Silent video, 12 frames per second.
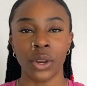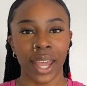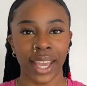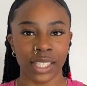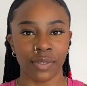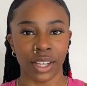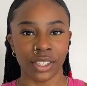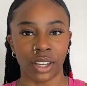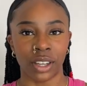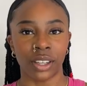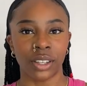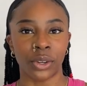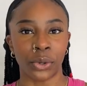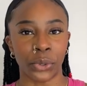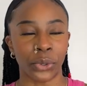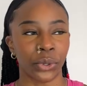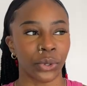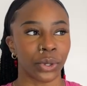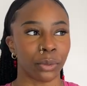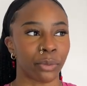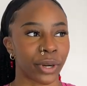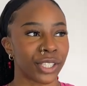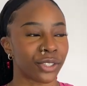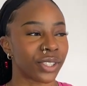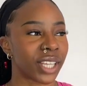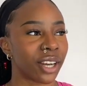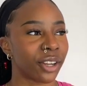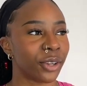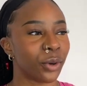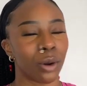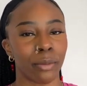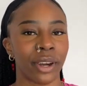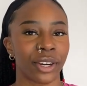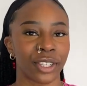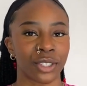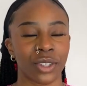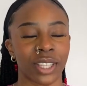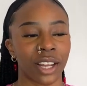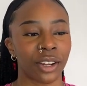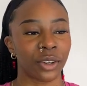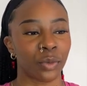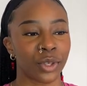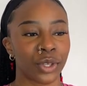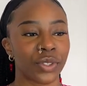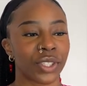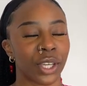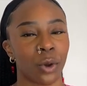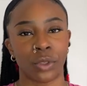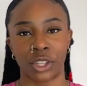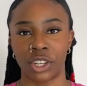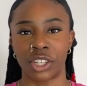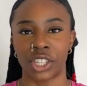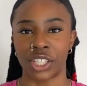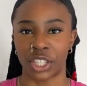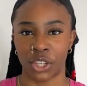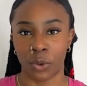on X Factor or Britain's Got Talent or America's Got Talent, when you see all the judges